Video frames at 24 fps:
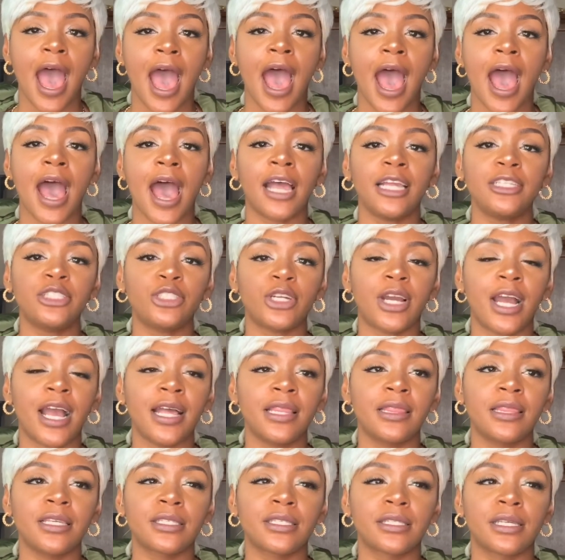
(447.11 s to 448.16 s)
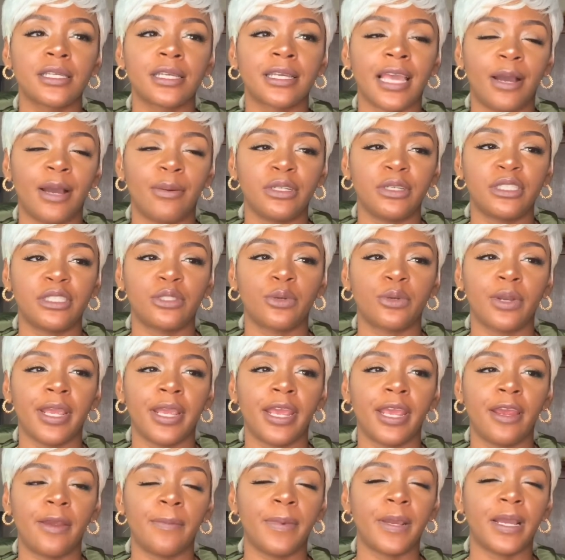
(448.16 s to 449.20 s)
I tried this look out with short
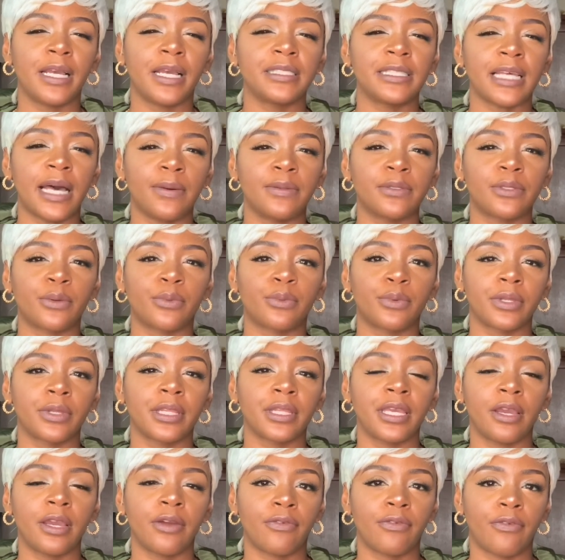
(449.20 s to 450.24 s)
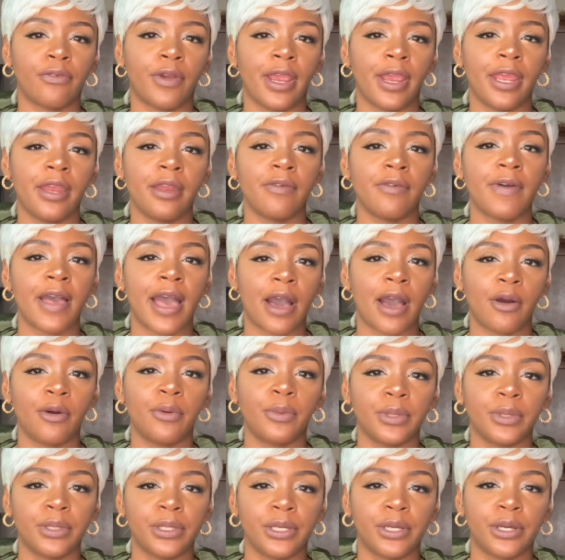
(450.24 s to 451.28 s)
hair because I was really afraid of how it
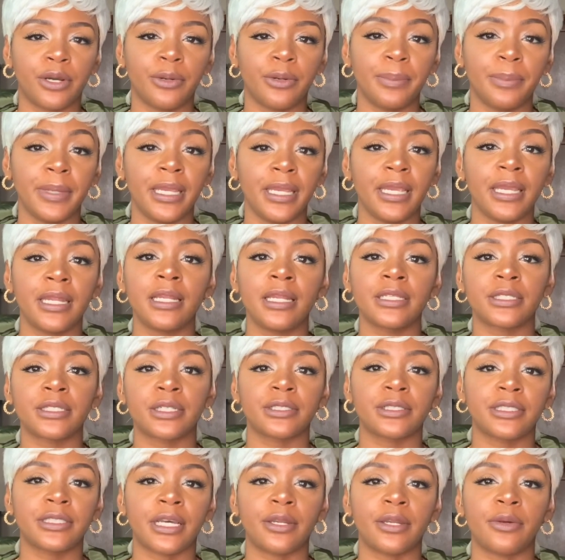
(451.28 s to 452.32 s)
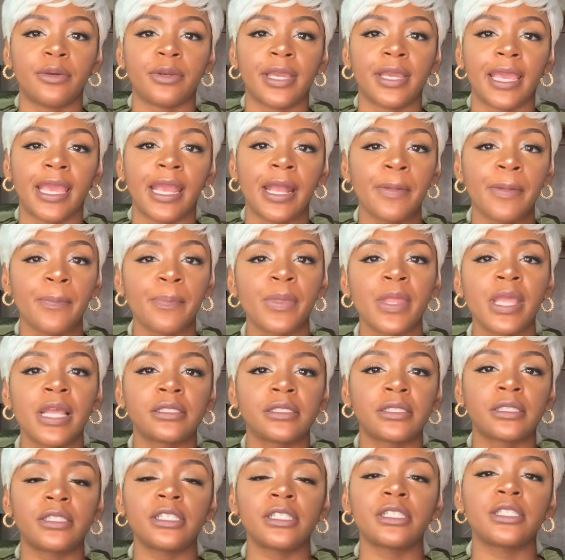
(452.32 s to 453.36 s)
will look on me, and it turned out okay.
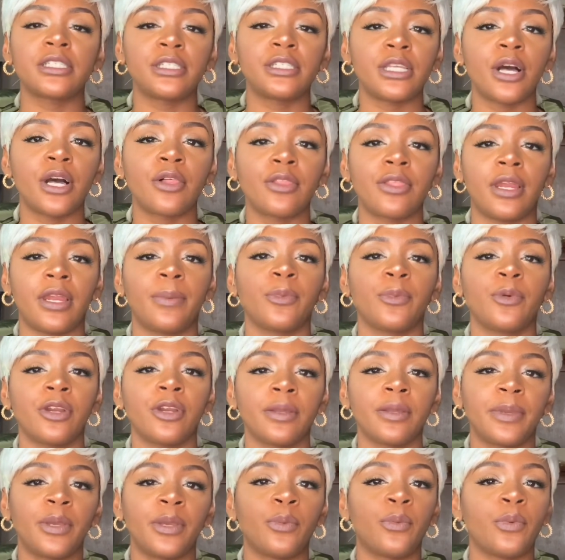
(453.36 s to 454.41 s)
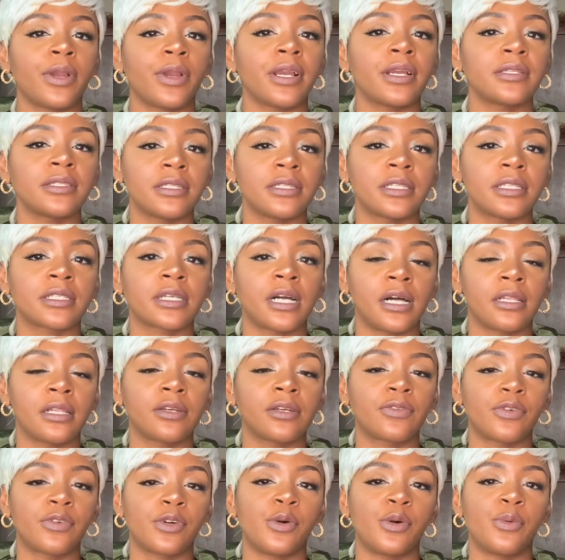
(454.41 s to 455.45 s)
So just know that I'm going to be wearing this color
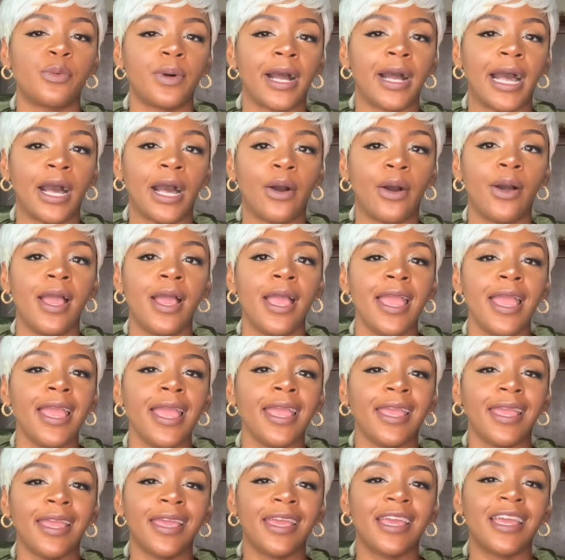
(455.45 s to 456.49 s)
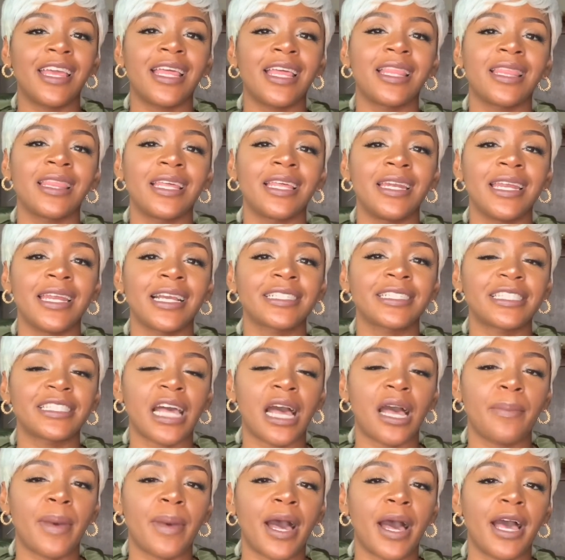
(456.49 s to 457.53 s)
for a while, and the next
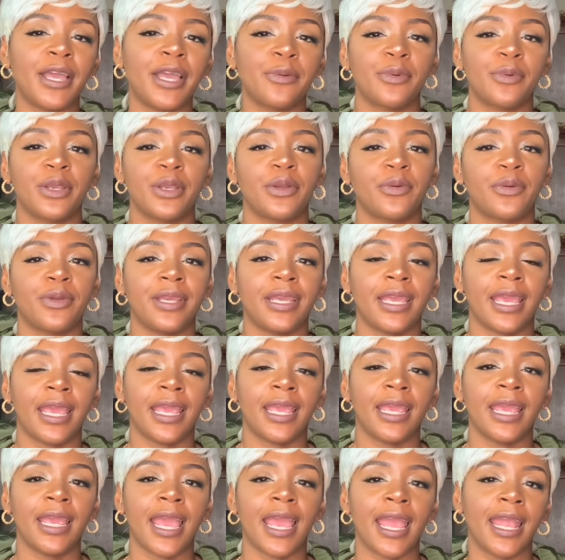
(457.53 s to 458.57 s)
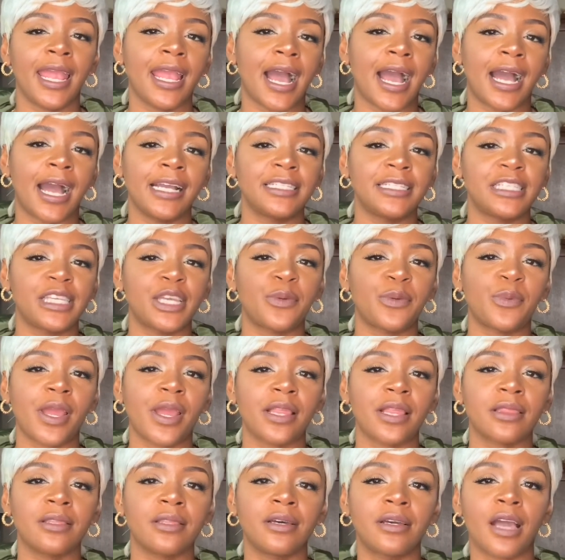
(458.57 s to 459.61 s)
time I recreate a icy
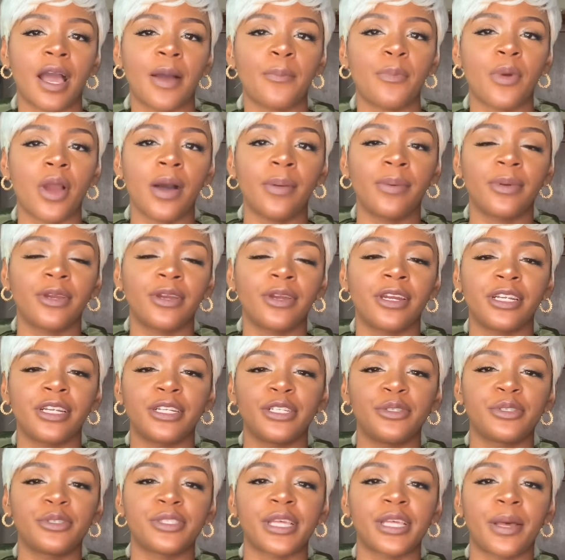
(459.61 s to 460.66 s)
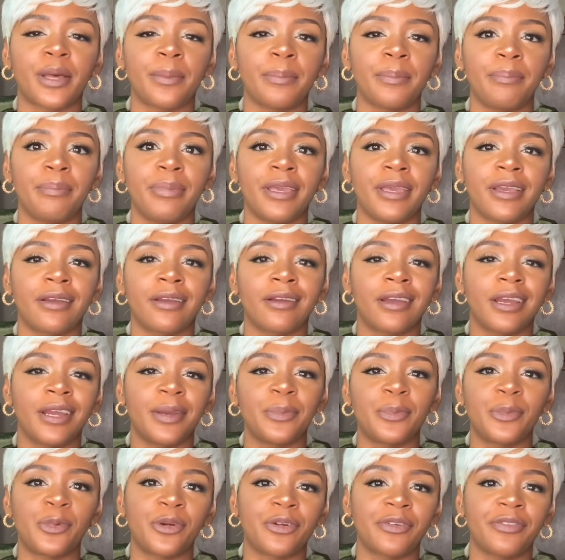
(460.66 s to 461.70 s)
white look, I'm probably going to do something bigger
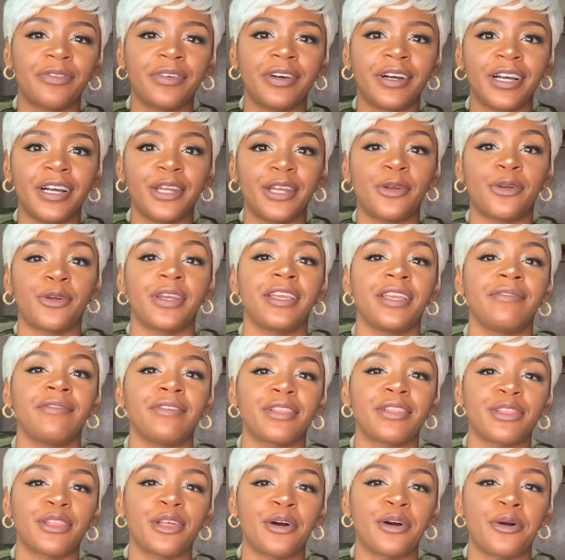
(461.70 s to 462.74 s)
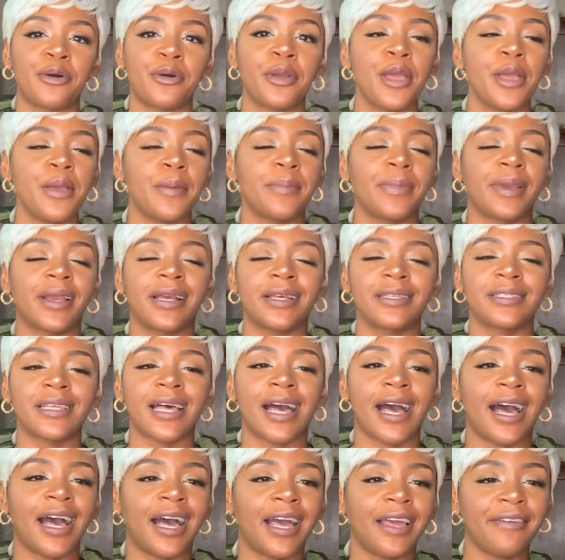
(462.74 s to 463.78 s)
and more fun or even long because
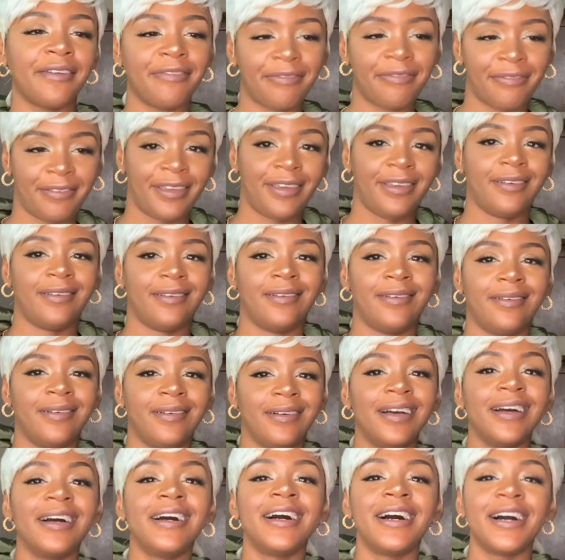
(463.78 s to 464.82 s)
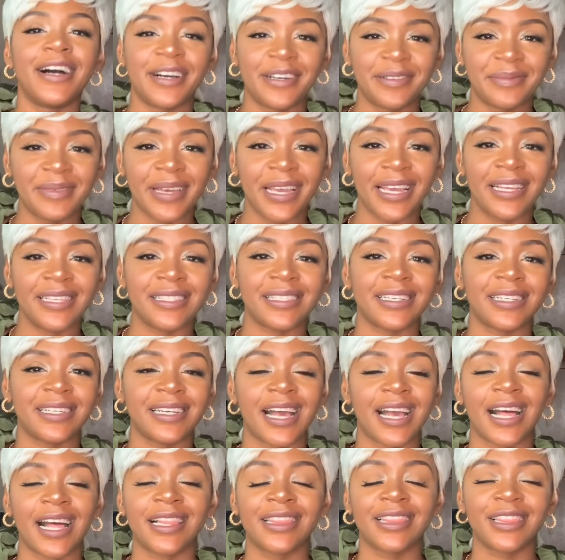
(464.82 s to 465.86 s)
I feel amazing.
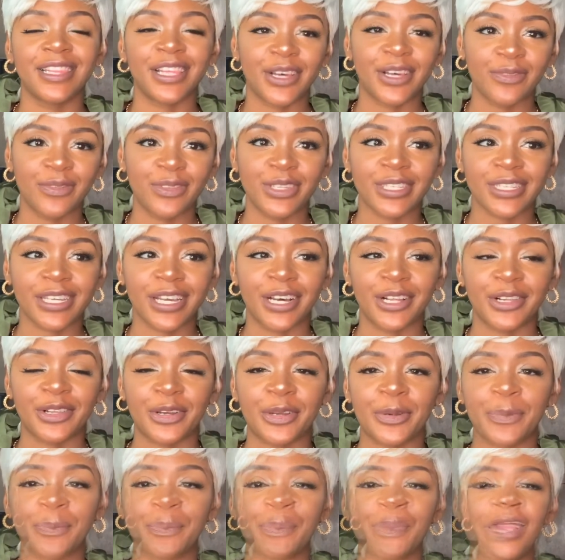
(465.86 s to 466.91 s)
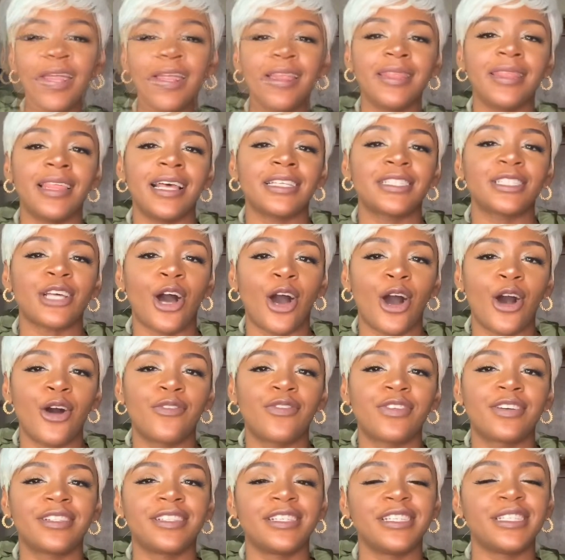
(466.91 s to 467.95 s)
I love this color. That's all
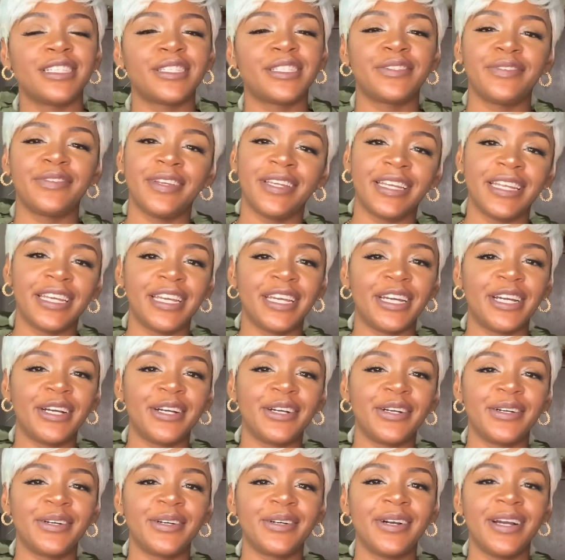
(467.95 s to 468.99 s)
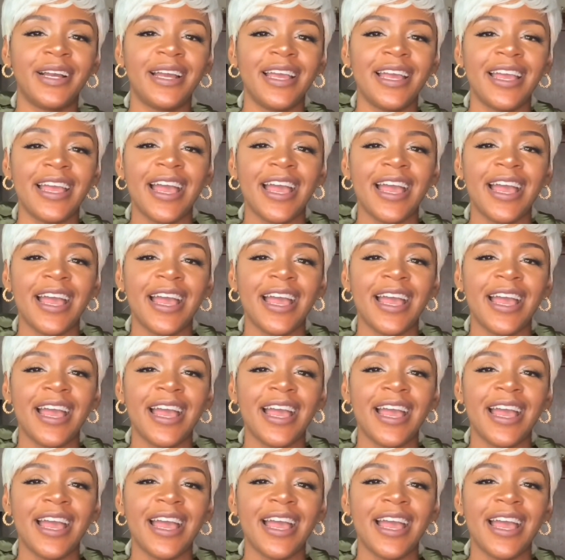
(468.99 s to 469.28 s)
for this video.